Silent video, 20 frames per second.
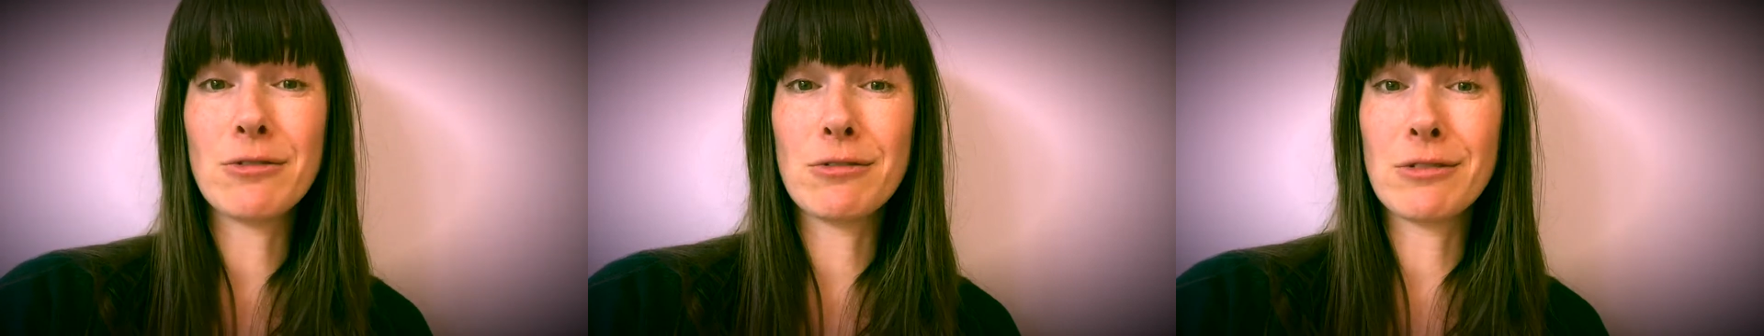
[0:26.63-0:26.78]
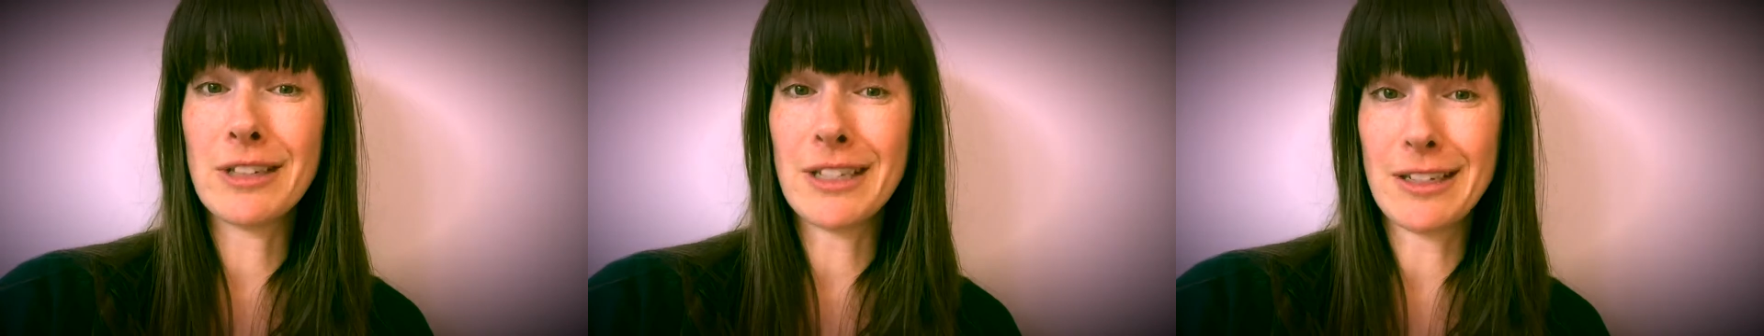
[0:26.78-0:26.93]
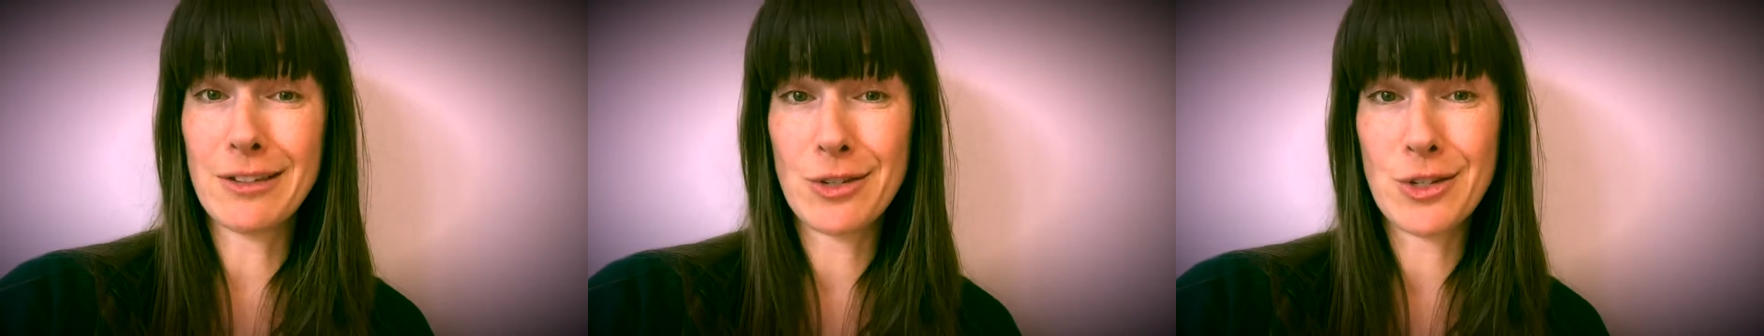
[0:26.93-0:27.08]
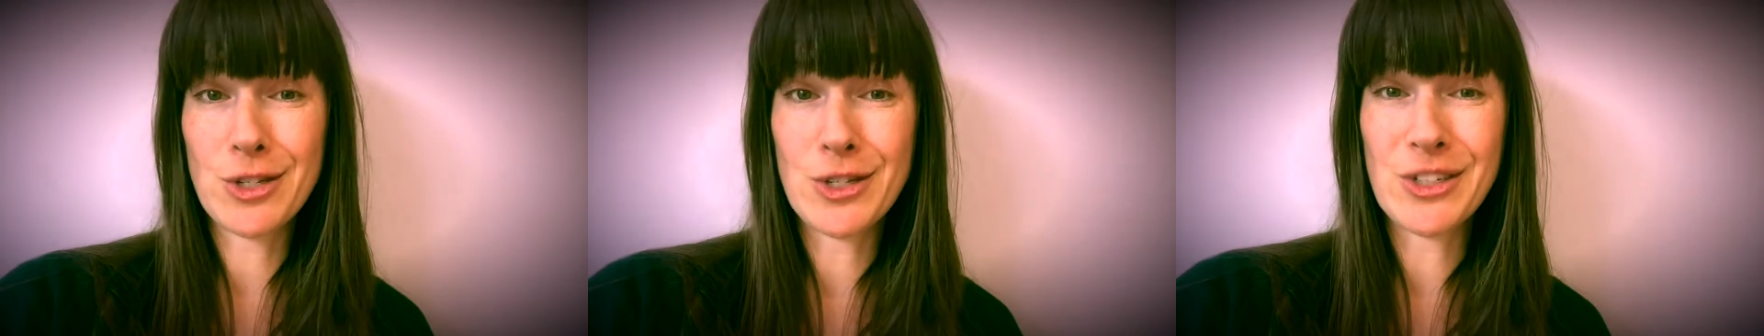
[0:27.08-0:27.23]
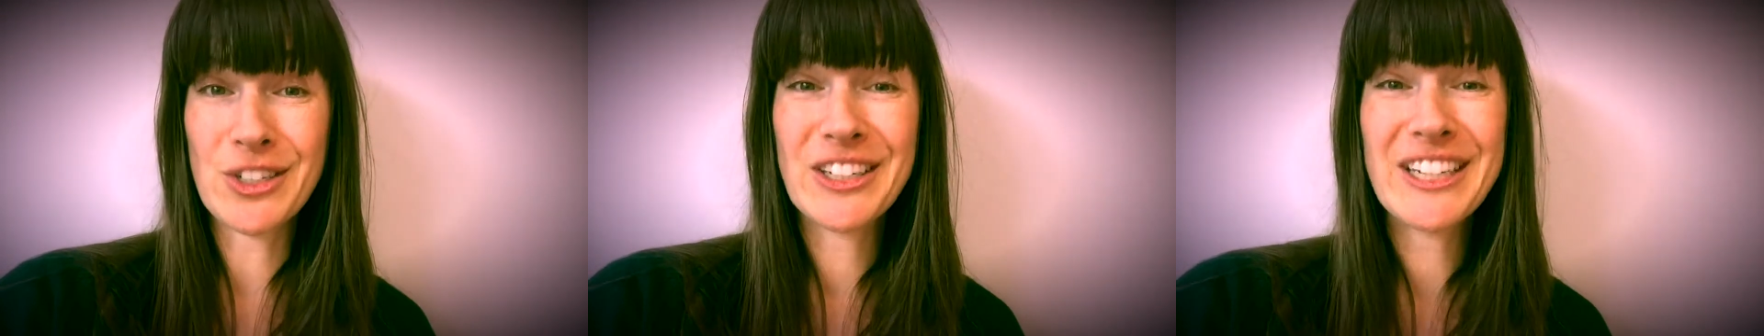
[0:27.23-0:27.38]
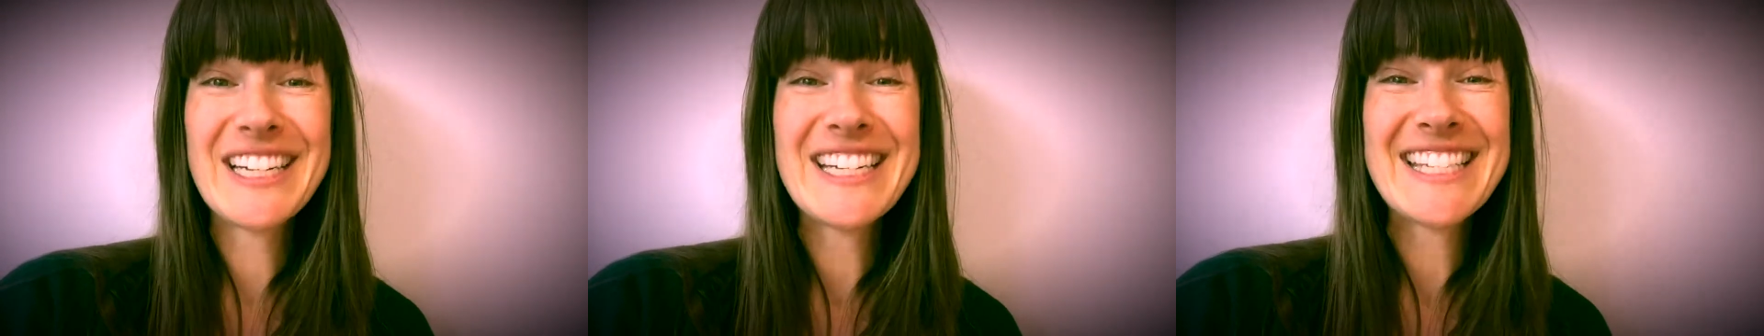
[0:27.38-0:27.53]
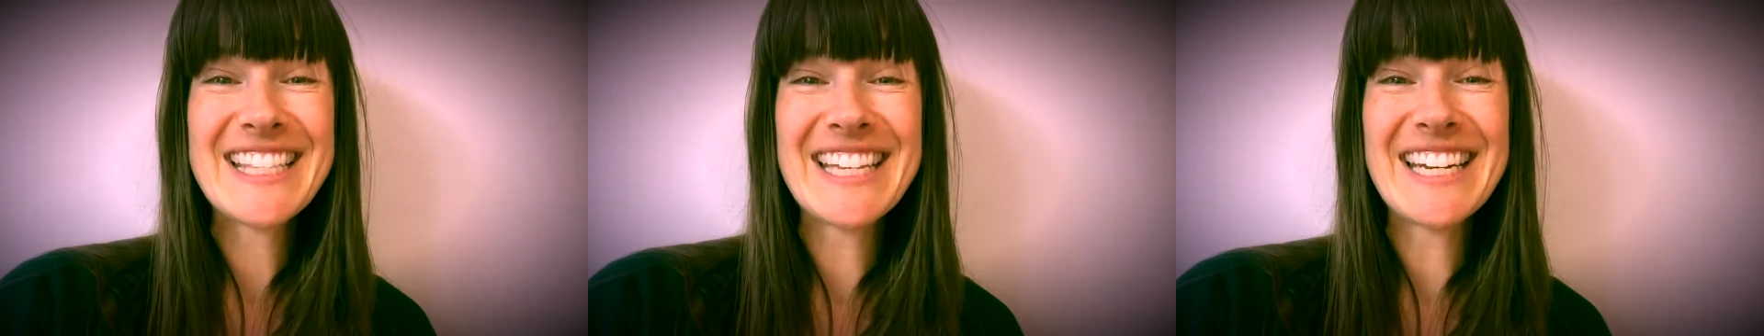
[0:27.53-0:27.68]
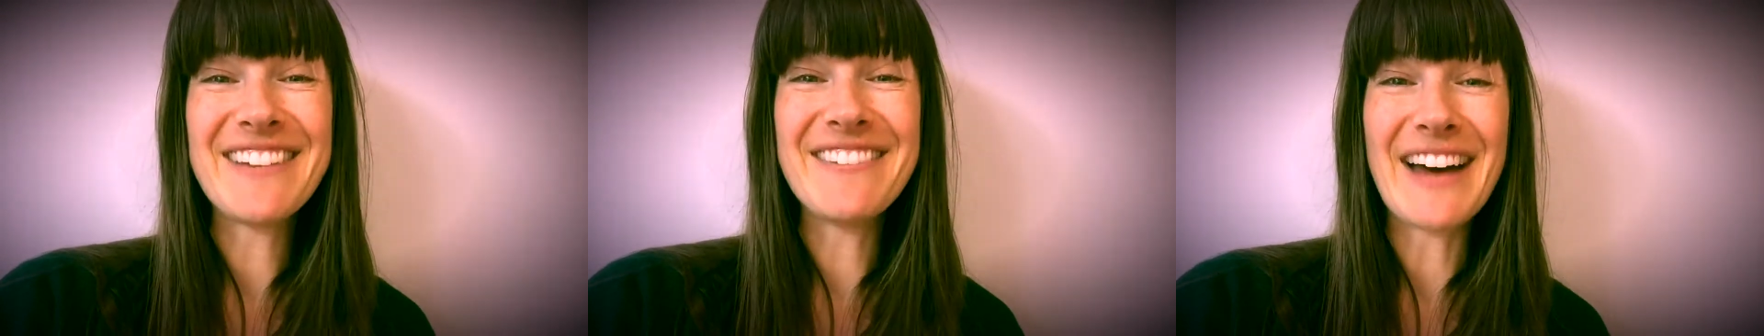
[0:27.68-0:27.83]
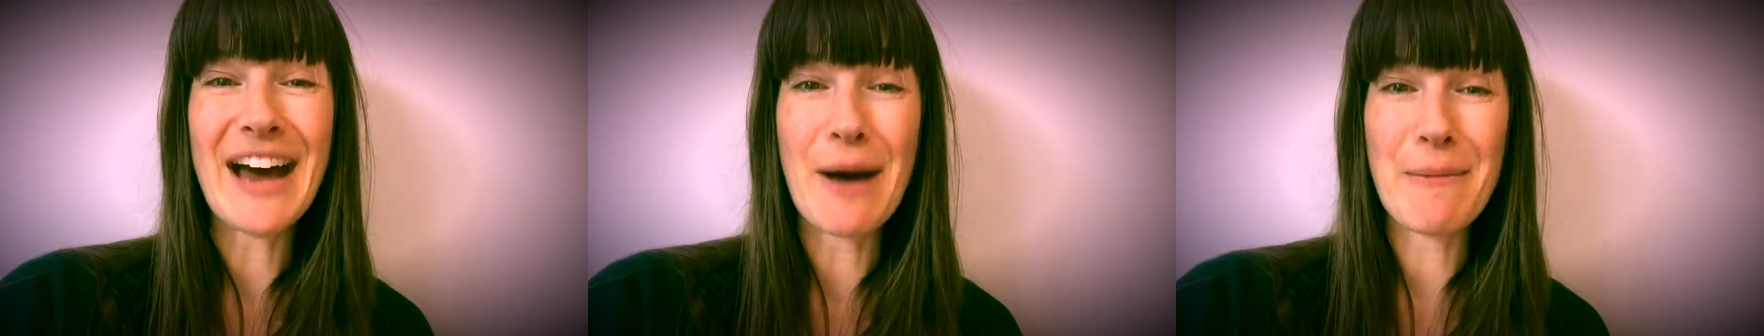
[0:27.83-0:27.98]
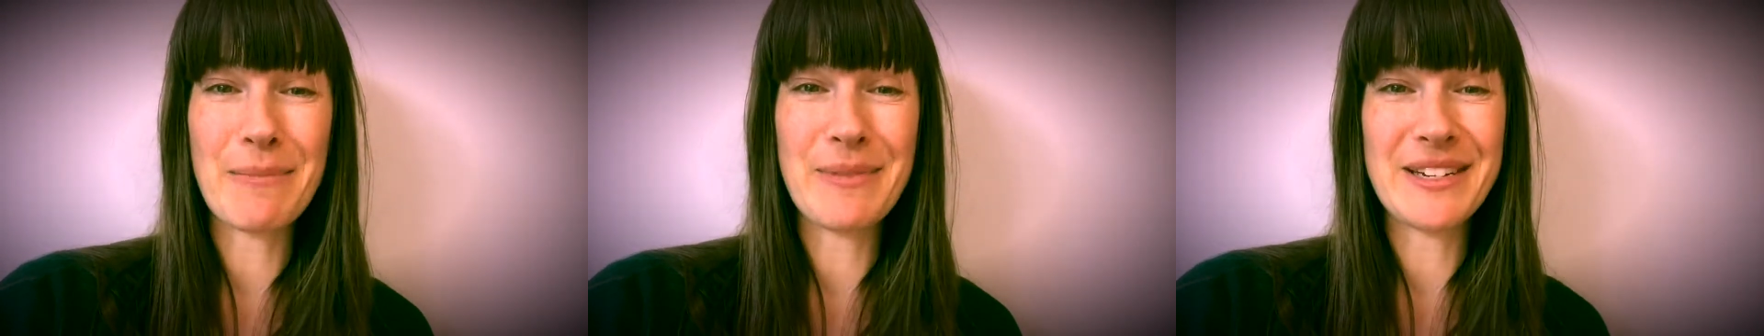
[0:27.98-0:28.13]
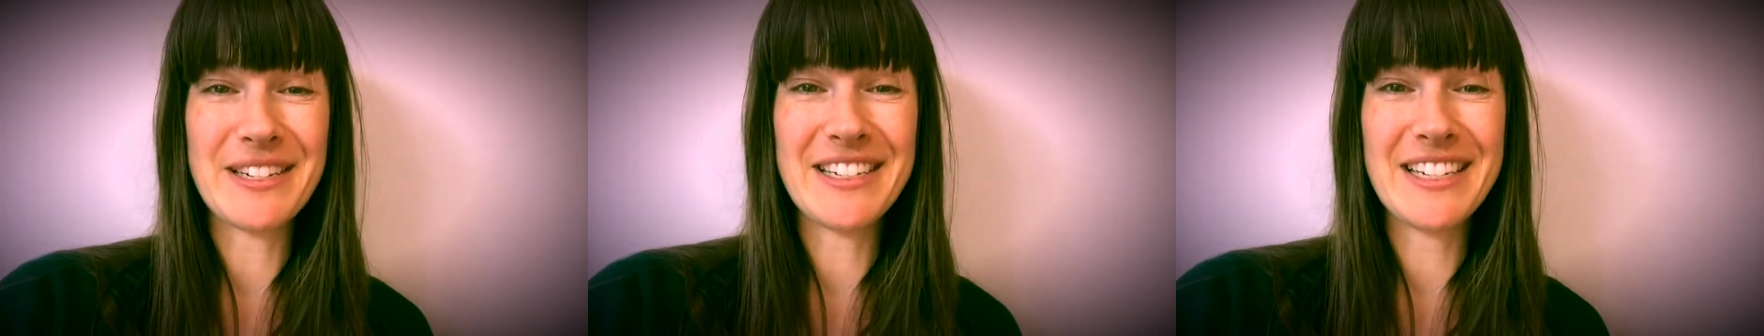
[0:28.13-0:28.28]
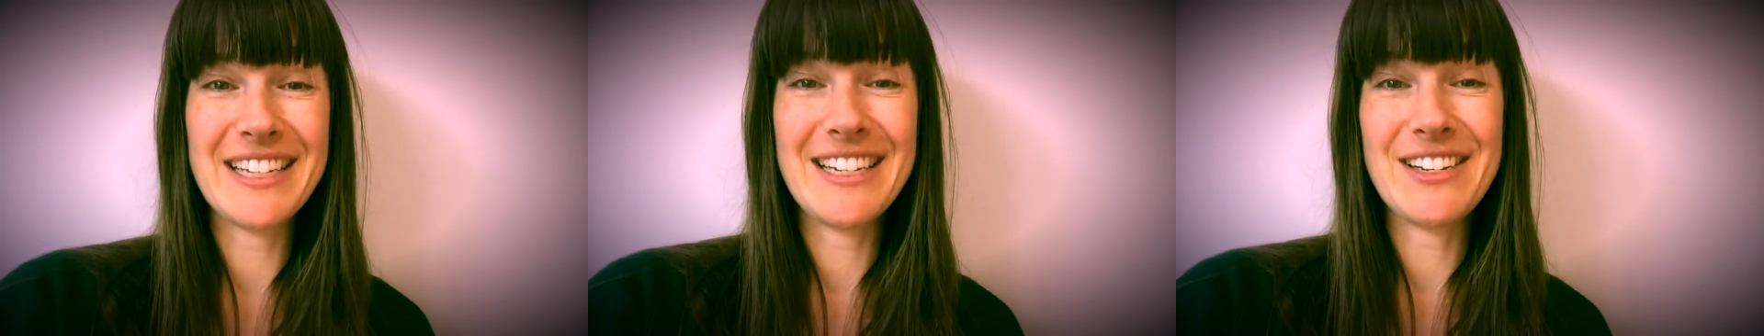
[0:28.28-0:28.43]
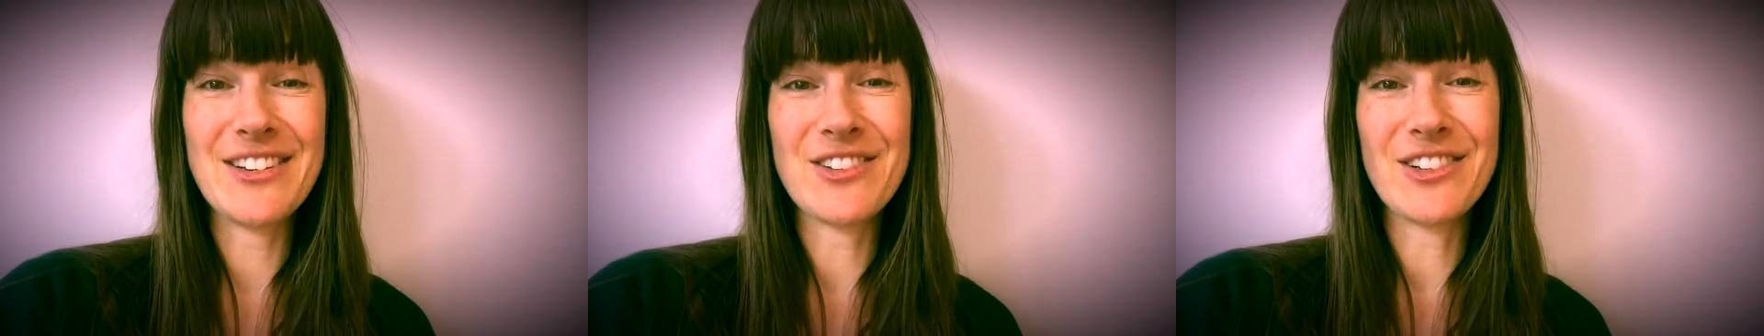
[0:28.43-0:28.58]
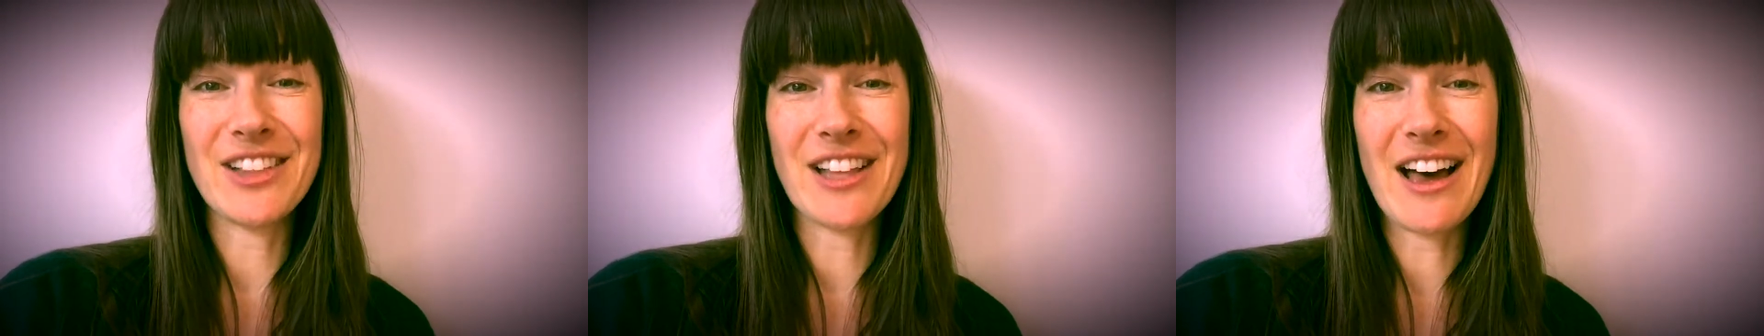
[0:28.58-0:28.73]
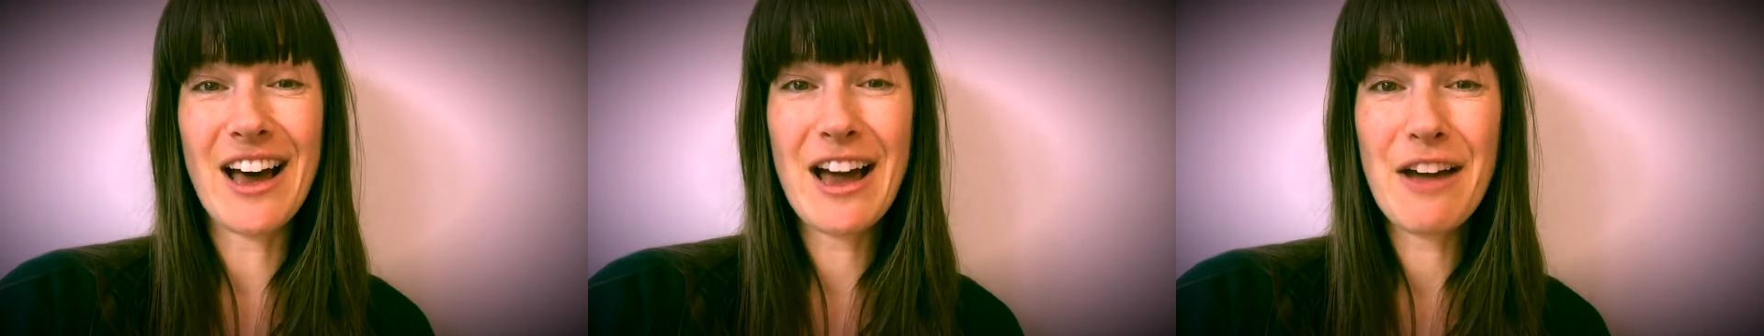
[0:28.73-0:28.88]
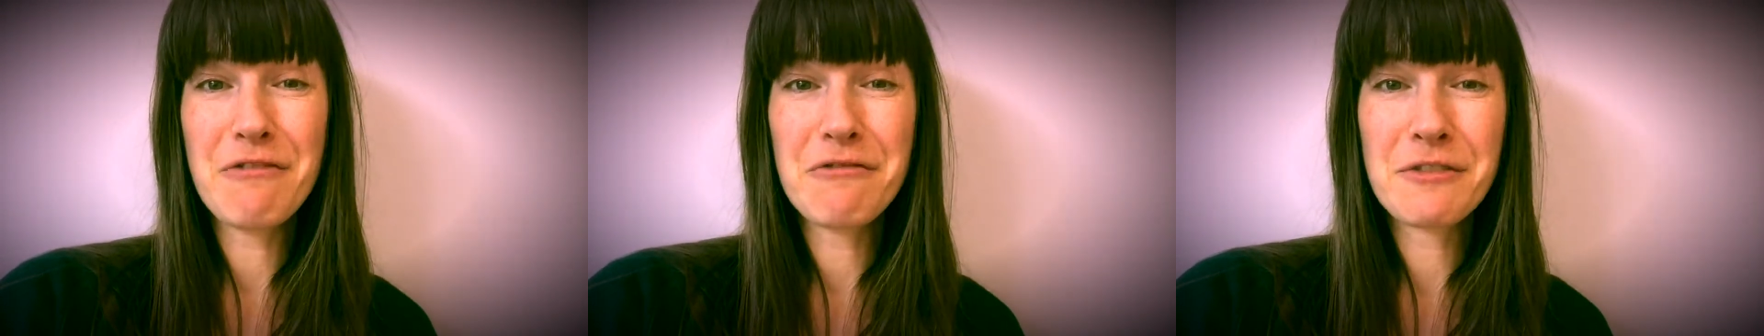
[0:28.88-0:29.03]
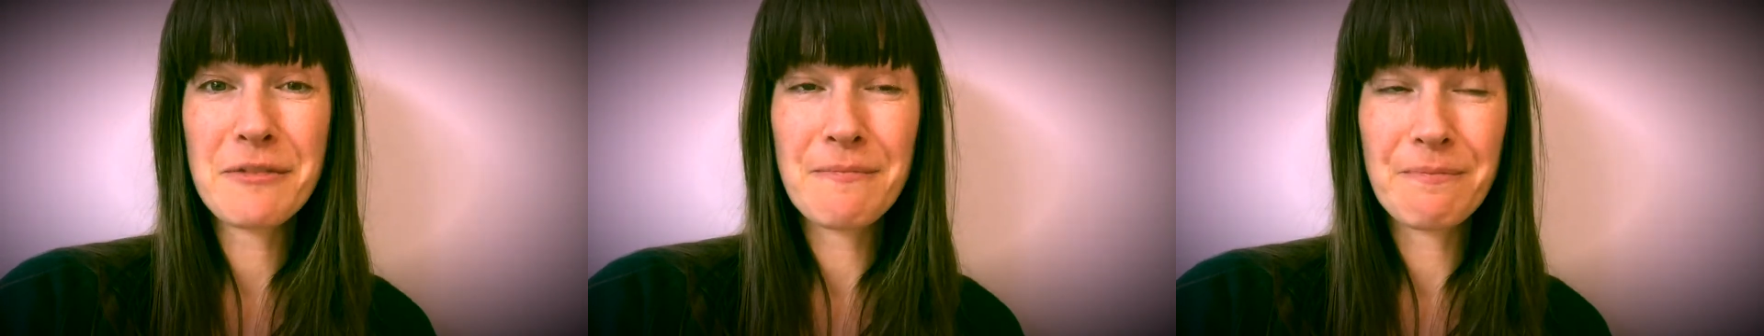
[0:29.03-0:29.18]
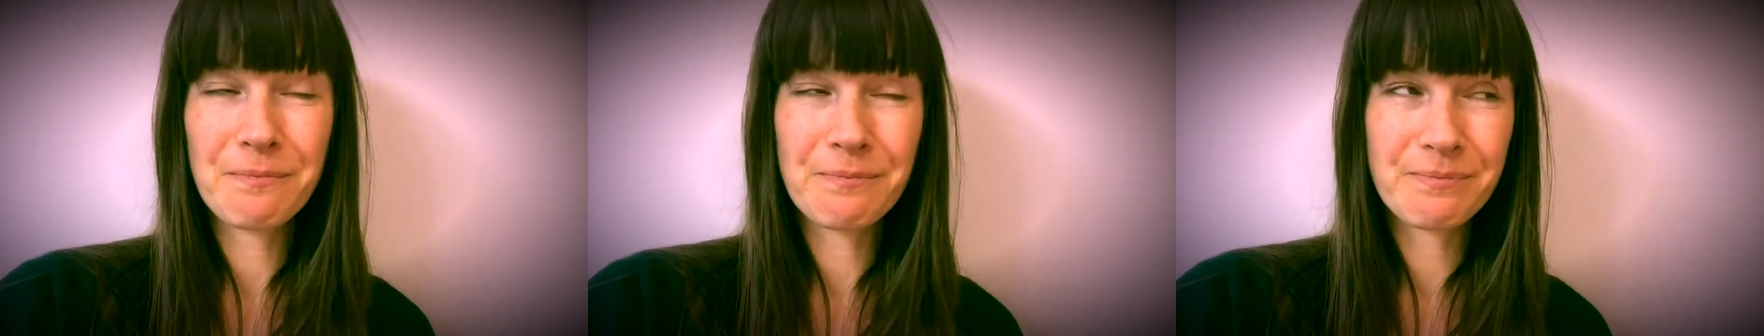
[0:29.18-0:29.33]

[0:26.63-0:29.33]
real stories that have happened in your life.